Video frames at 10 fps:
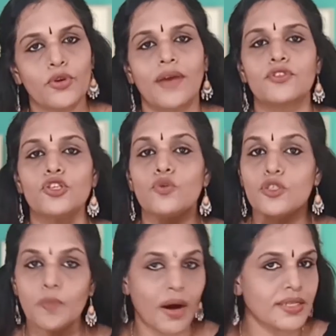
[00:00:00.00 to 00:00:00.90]
you have to
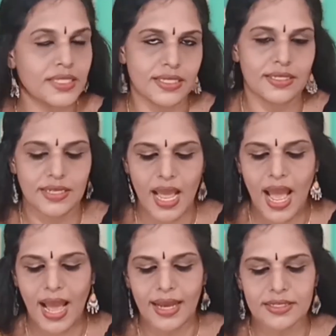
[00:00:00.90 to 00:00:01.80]
use past tense
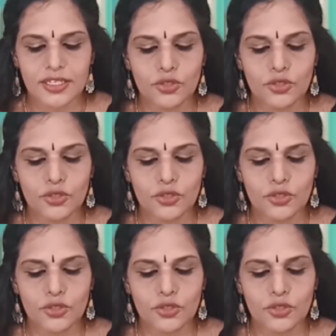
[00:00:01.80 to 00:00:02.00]
and